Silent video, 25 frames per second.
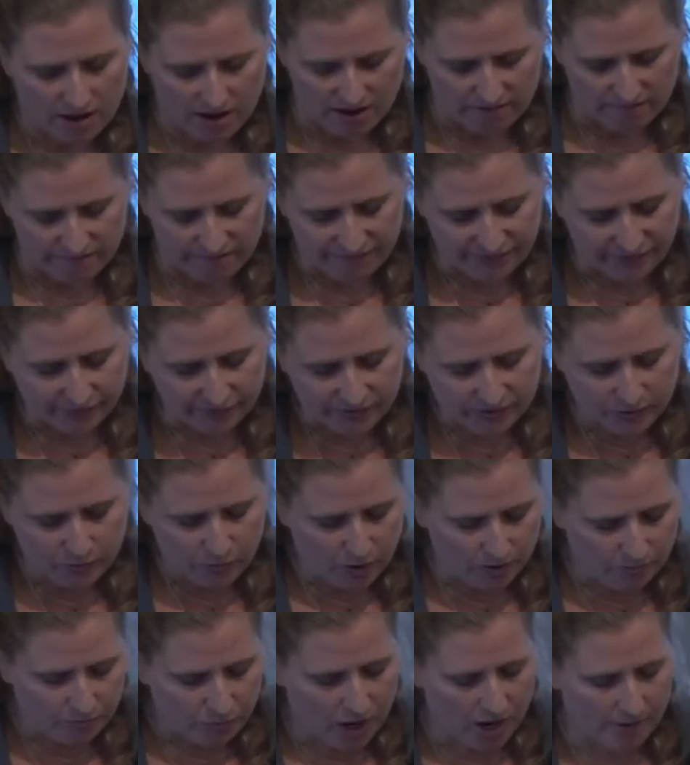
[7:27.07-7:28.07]
and
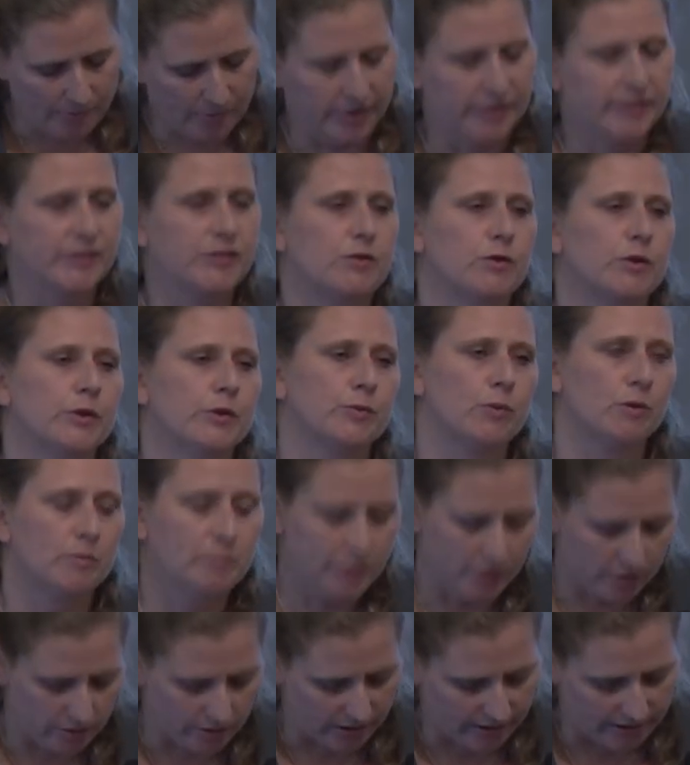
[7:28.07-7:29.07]
51 primary schools were
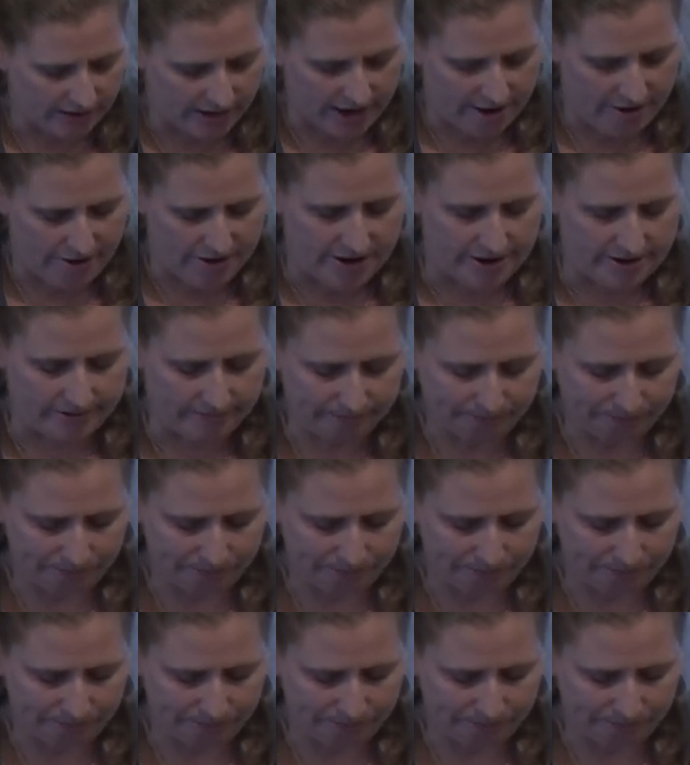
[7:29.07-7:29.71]
built in the area.